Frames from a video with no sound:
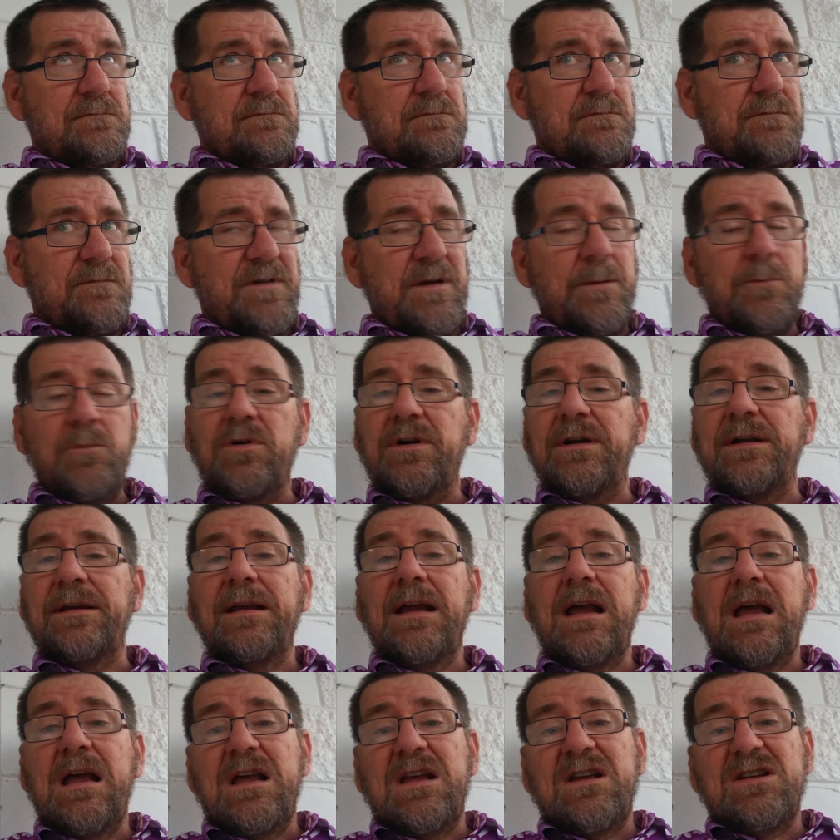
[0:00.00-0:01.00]
February,
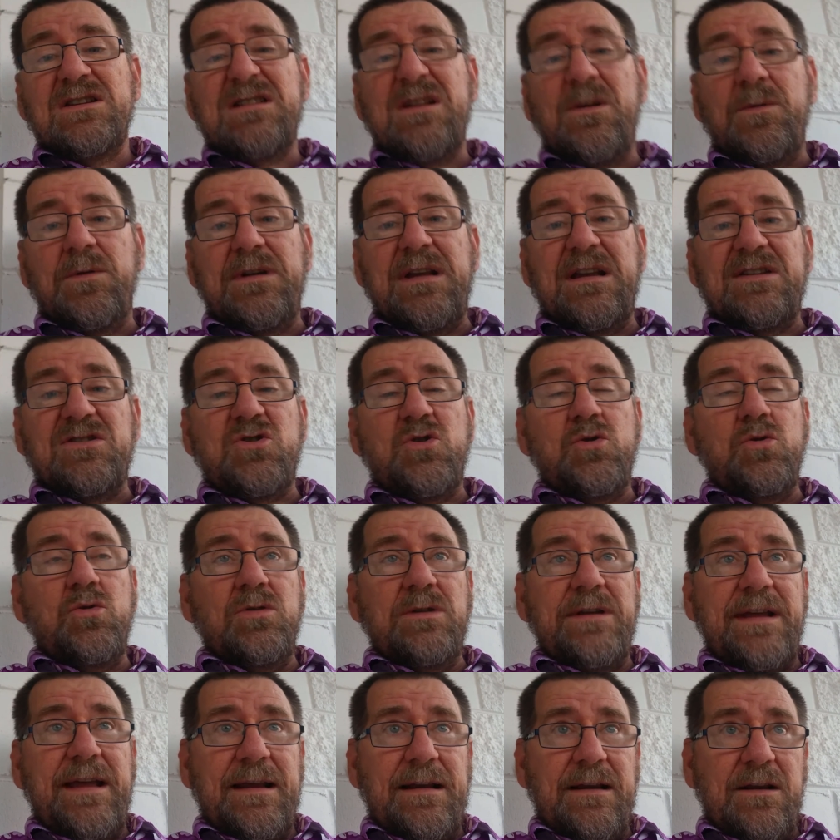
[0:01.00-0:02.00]
so it does cool
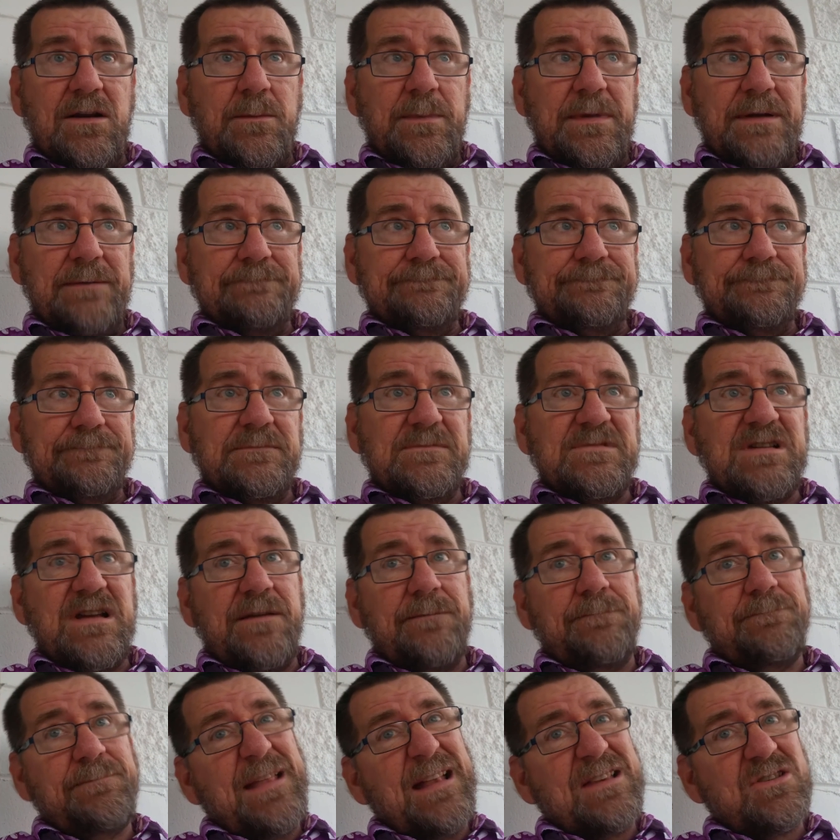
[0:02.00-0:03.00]
down a little bit. So
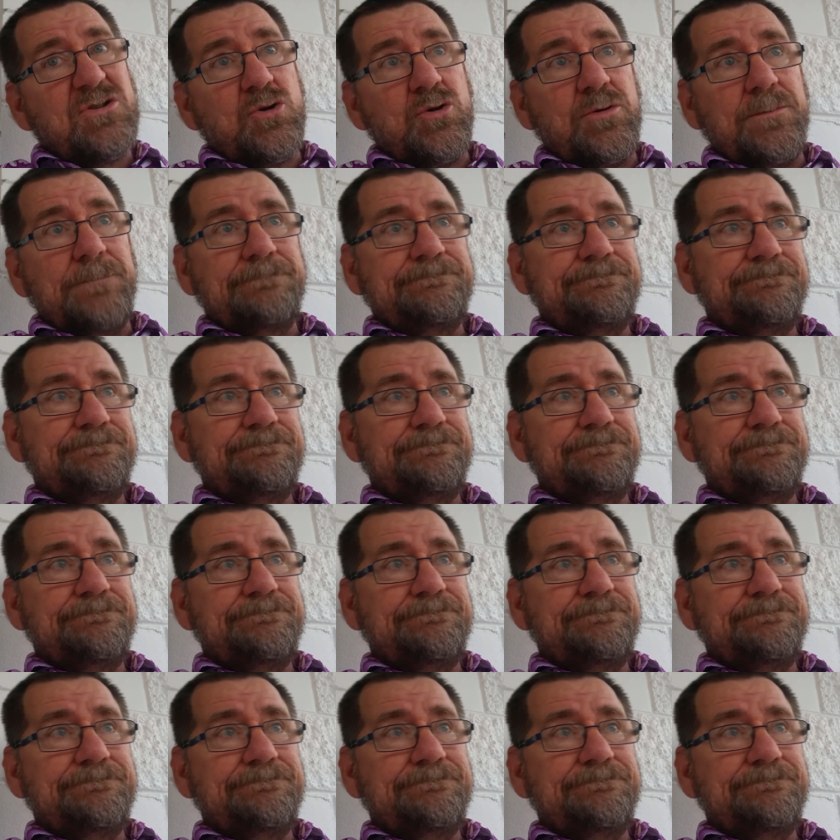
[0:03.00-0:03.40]
that's good.